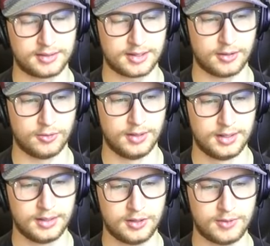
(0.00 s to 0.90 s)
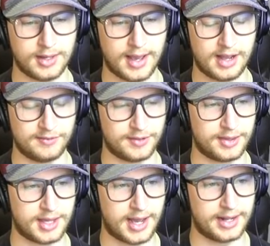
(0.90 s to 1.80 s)
So we have
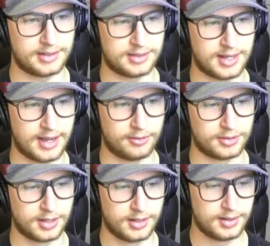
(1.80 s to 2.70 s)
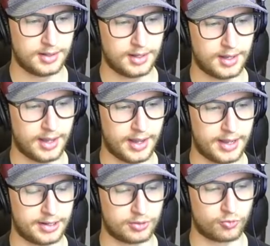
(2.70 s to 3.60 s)
that down
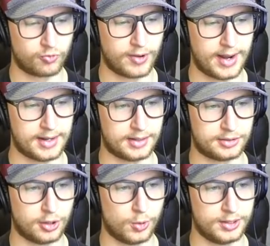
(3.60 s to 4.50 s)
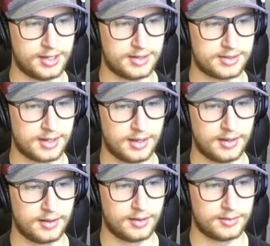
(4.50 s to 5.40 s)
and ready. Goalies
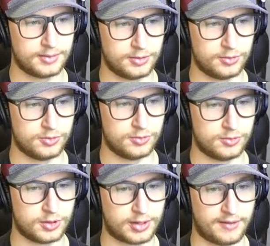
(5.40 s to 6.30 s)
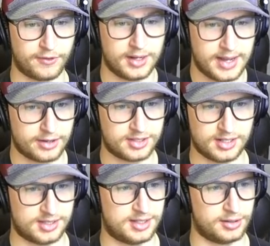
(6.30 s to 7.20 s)
who... Okay, Freddie
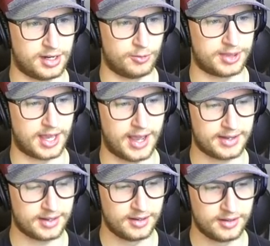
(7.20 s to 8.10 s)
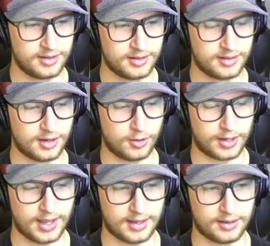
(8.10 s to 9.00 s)
Andersen is still here. What the heck?
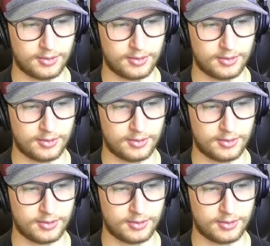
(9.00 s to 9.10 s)
Okay,